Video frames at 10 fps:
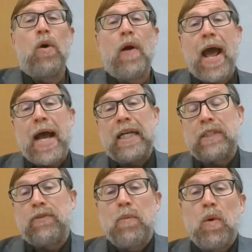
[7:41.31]
or
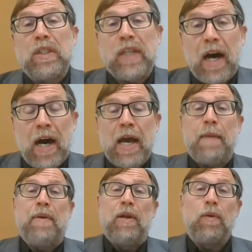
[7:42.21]
ask for more
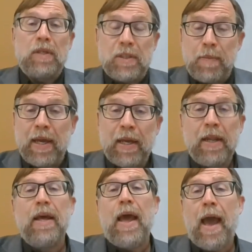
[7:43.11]
time in order to make it
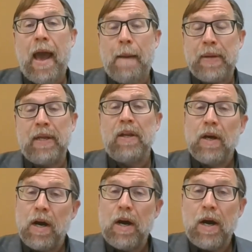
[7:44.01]
happen
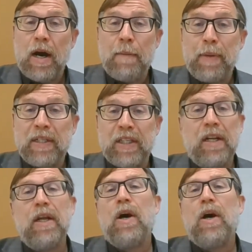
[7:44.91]
on budget?